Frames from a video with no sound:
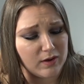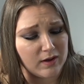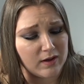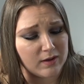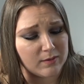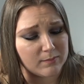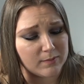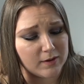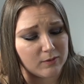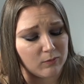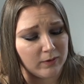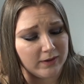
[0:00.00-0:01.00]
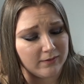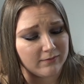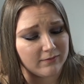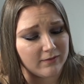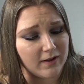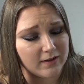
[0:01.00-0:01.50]
Um, what the
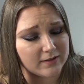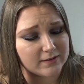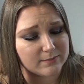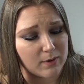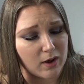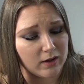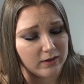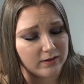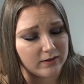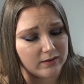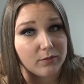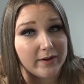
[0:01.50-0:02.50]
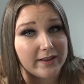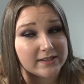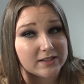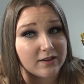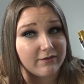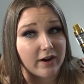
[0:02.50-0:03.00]
fuck, smock? Three
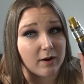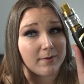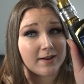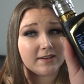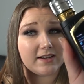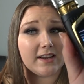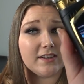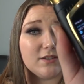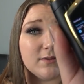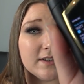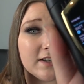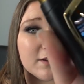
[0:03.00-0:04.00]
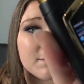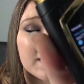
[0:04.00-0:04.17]
clicks to the fire button takes you into the